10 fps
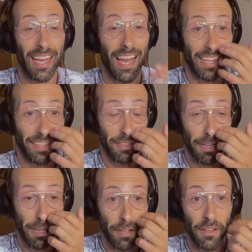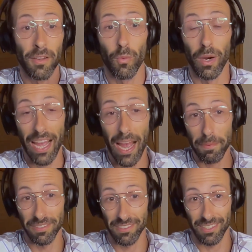And what
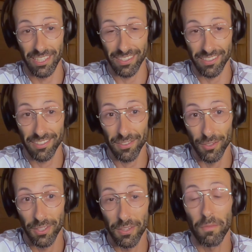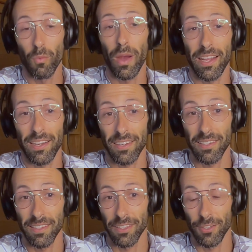happens is
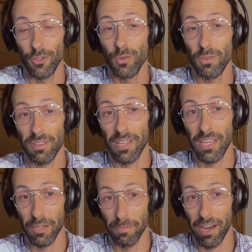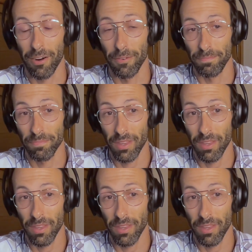when you think about